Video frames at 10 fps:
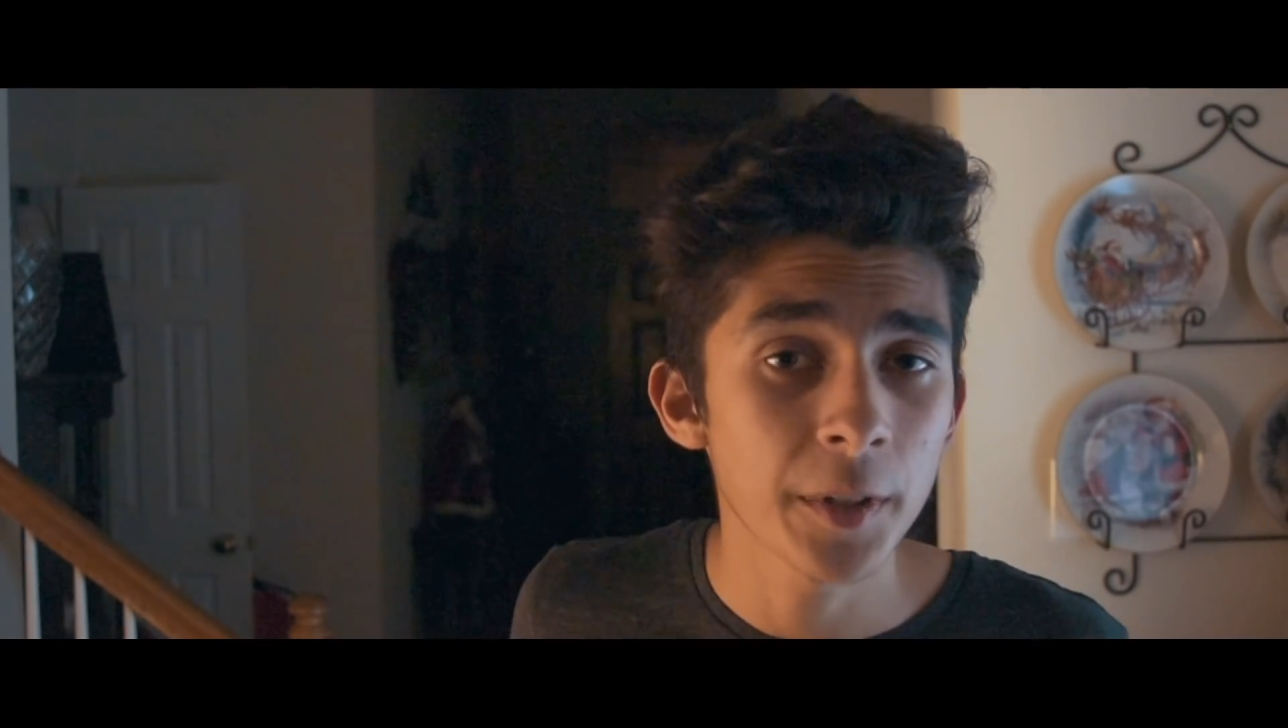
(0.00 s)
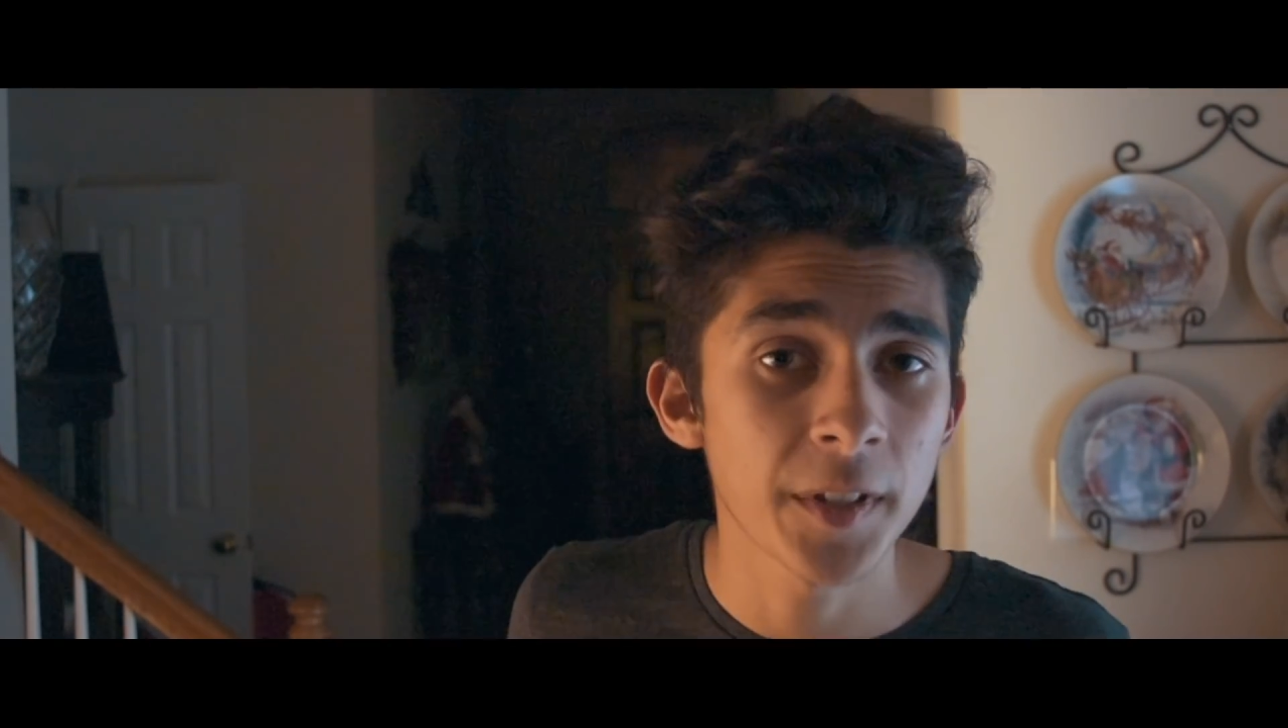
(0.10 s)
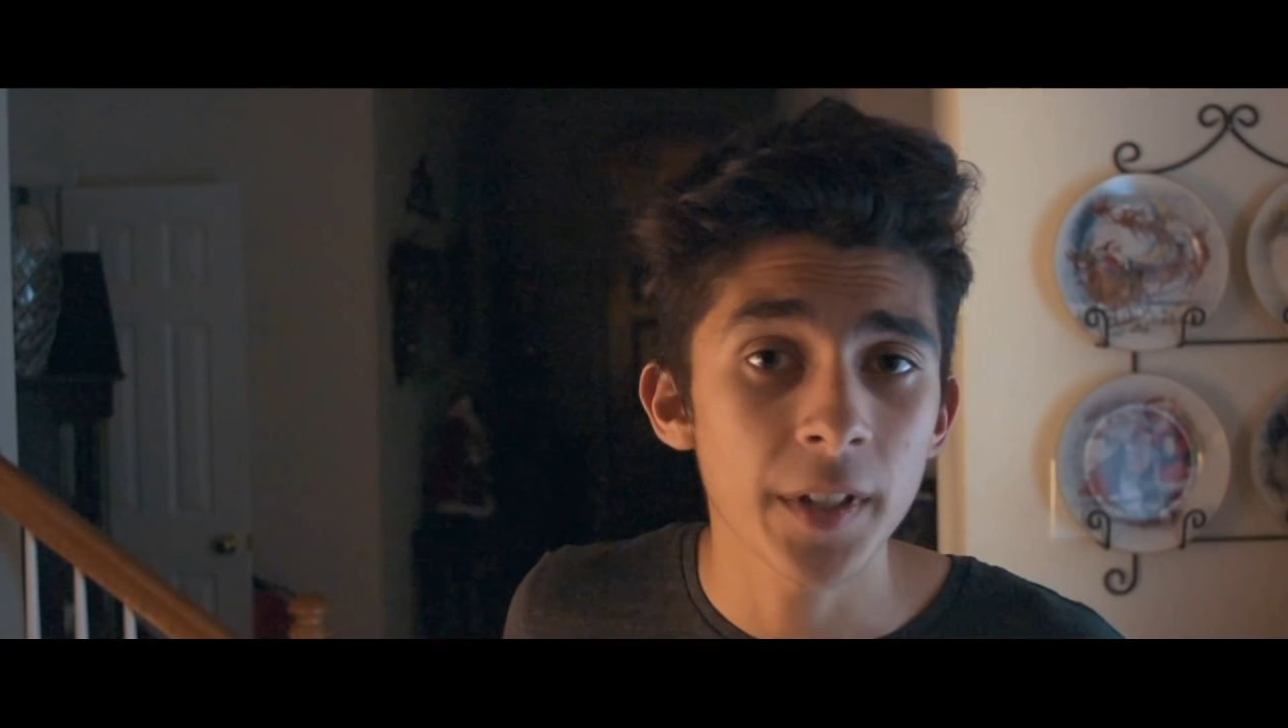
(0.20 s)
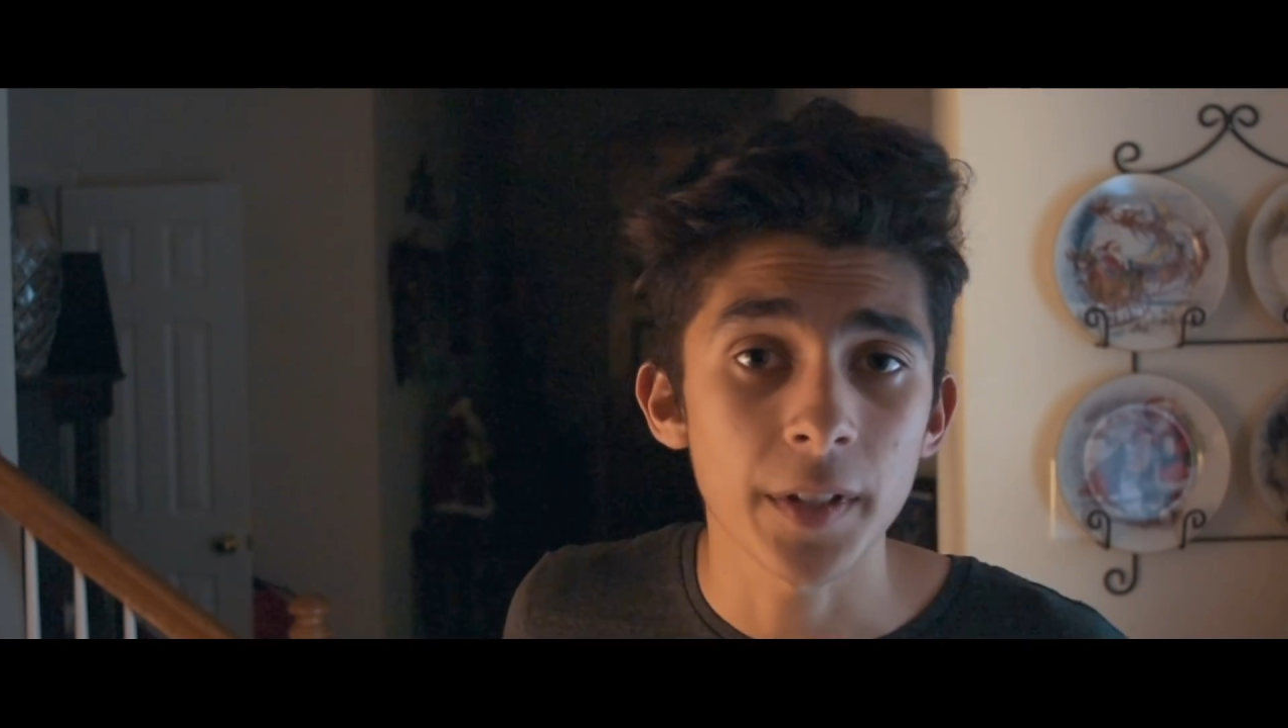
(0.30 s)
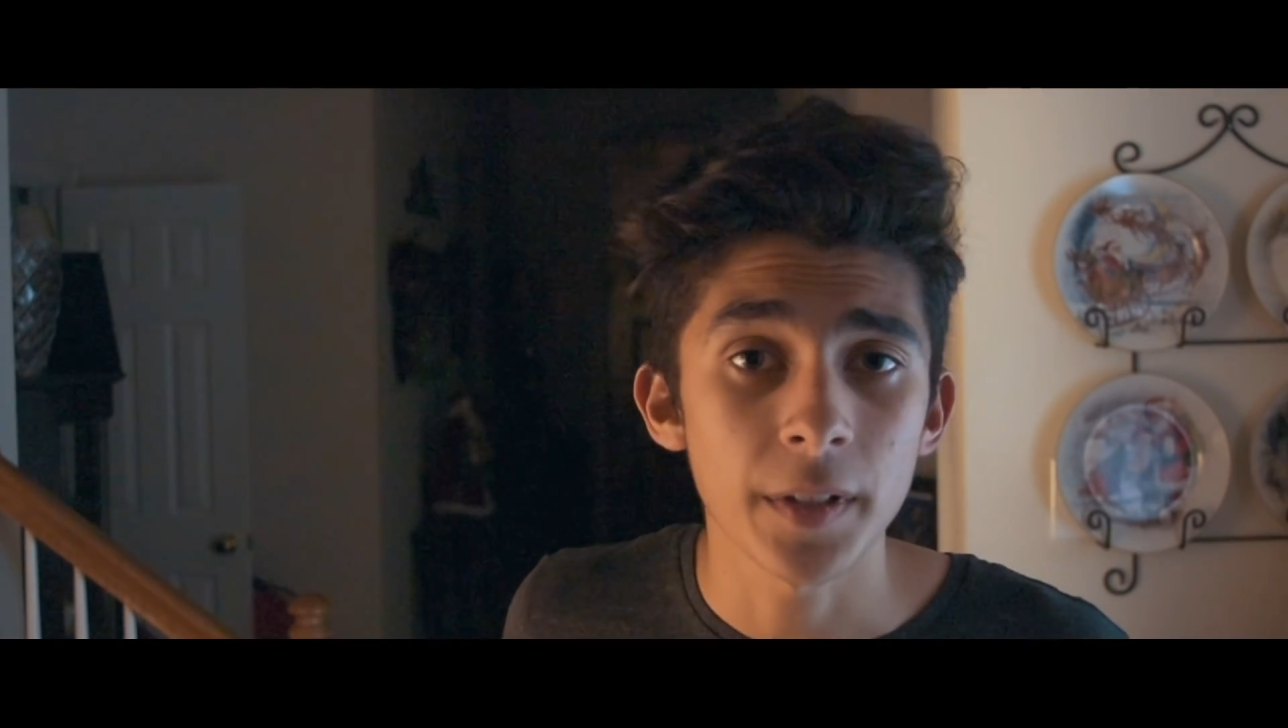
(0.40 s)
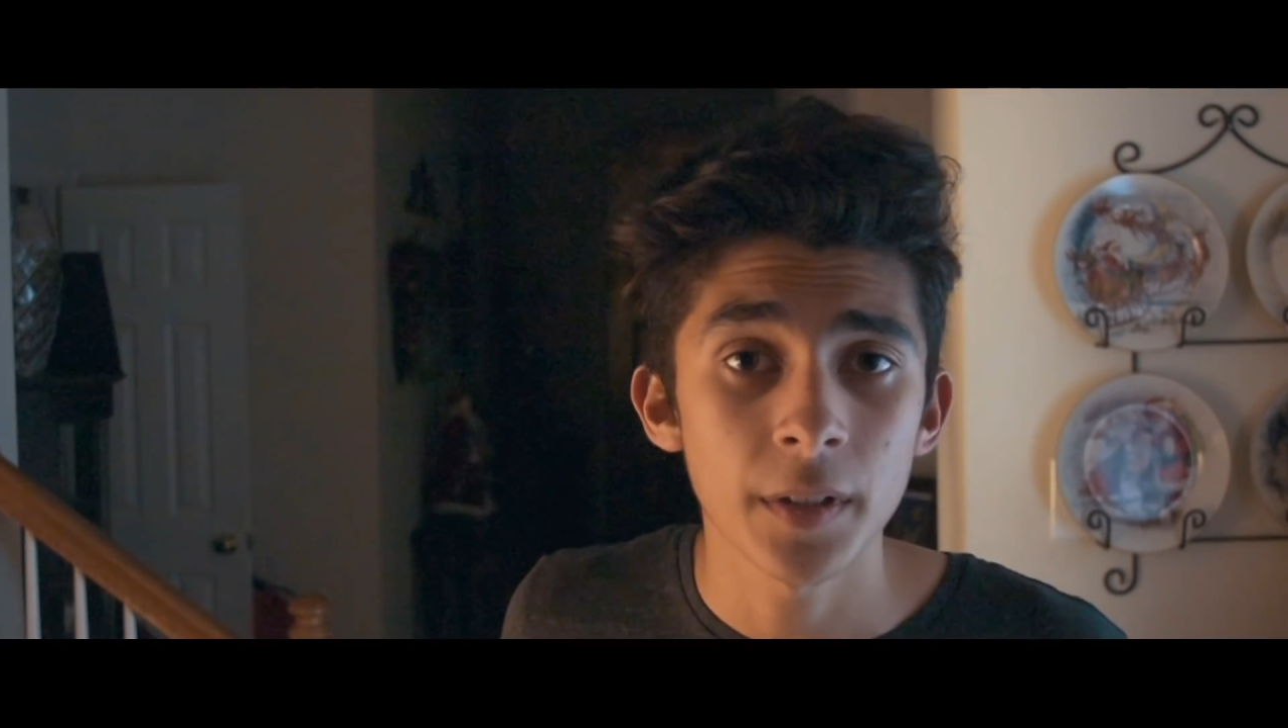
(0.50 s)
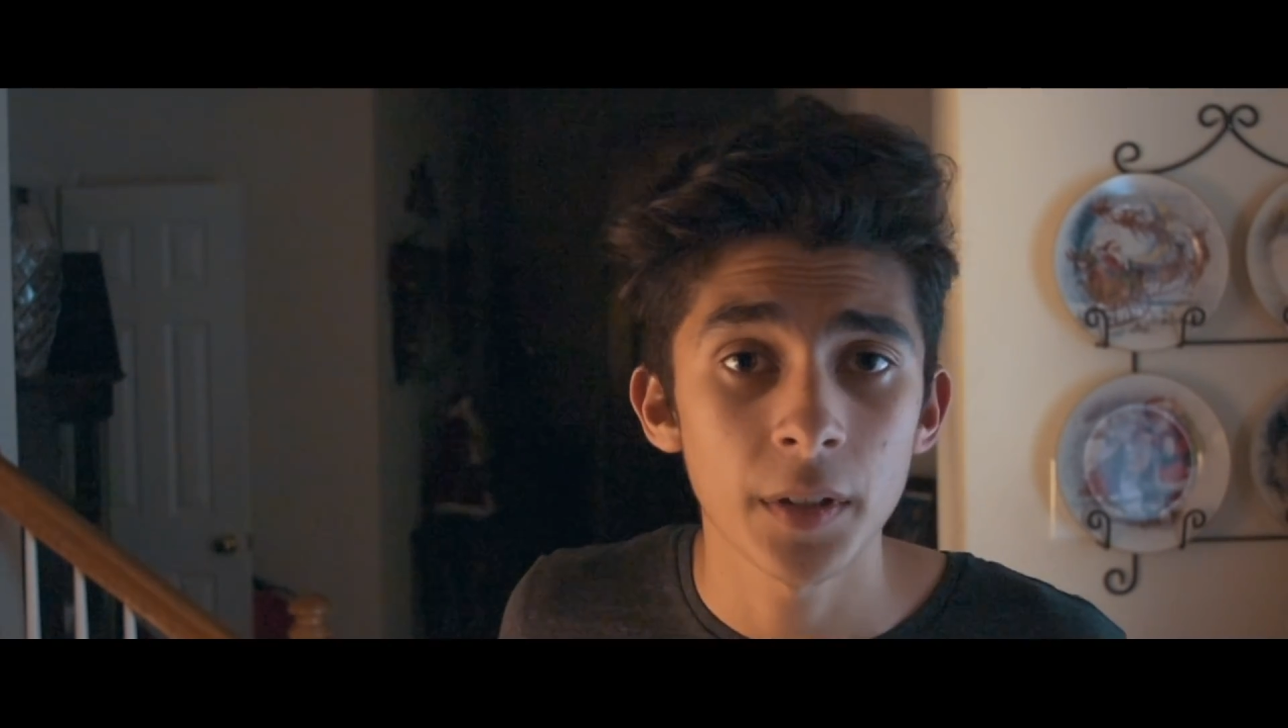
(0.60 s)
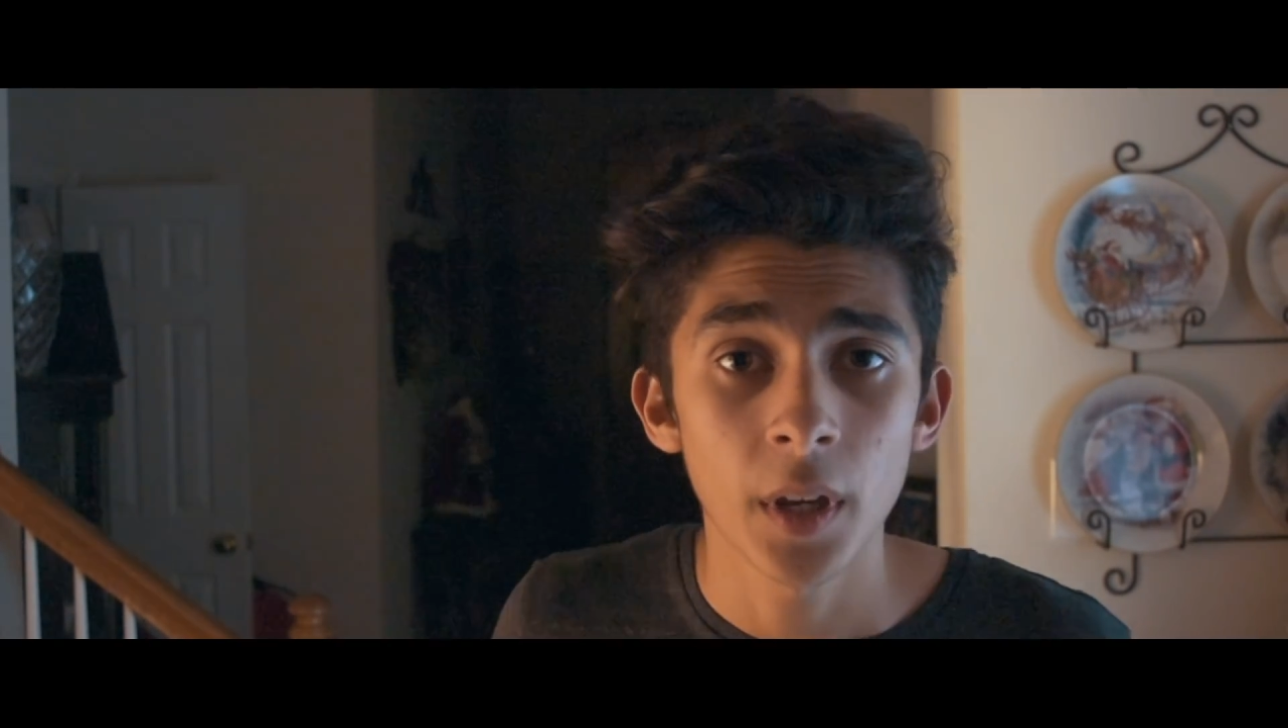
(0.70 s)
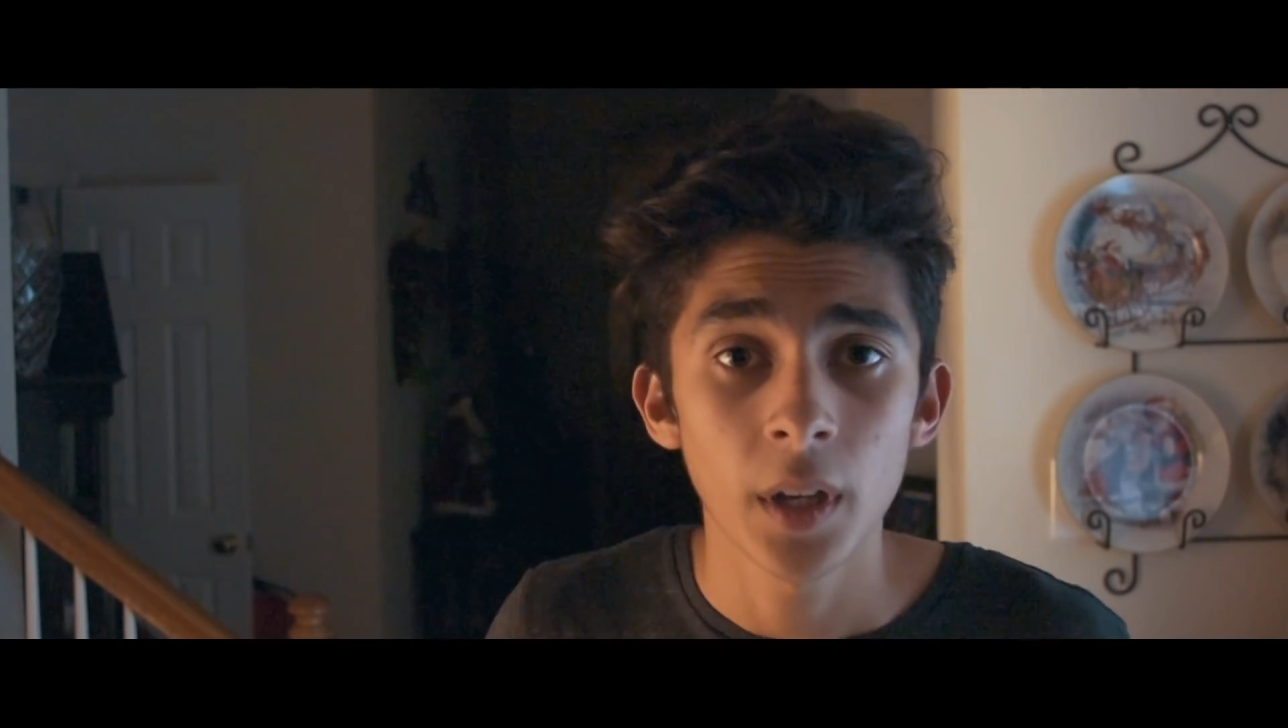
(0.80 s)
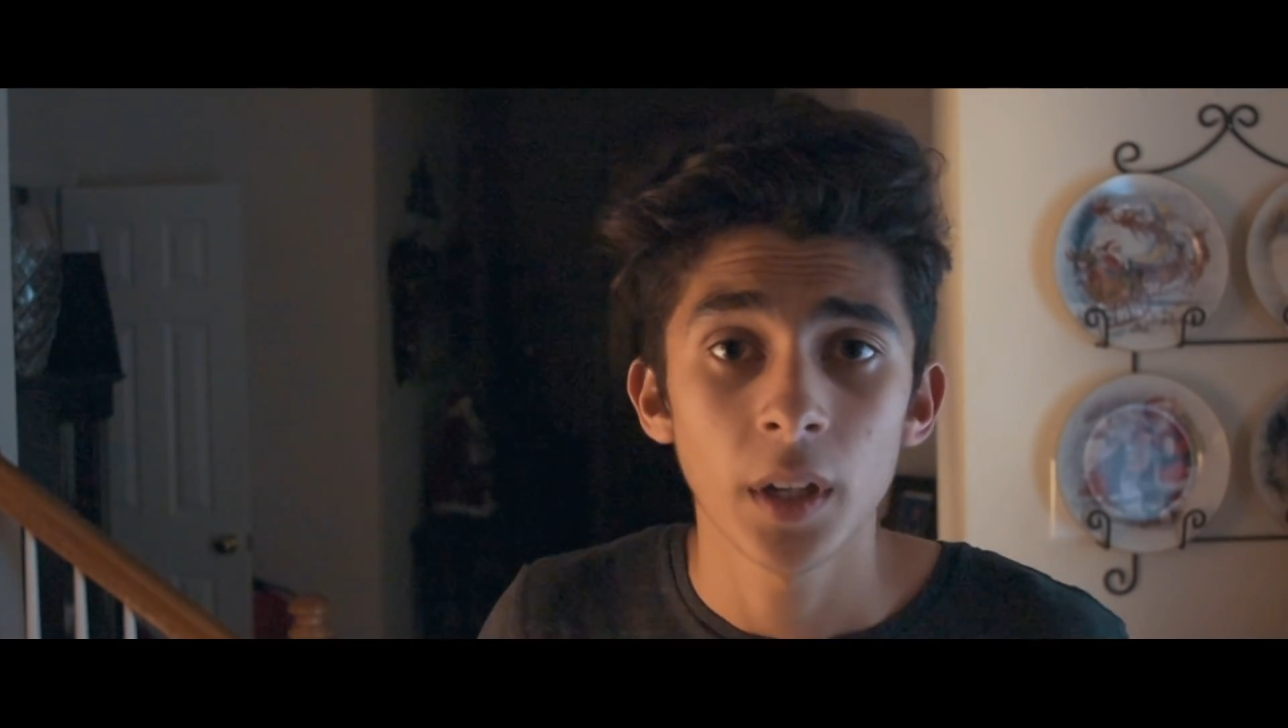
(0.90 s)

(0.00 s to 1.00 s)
exists.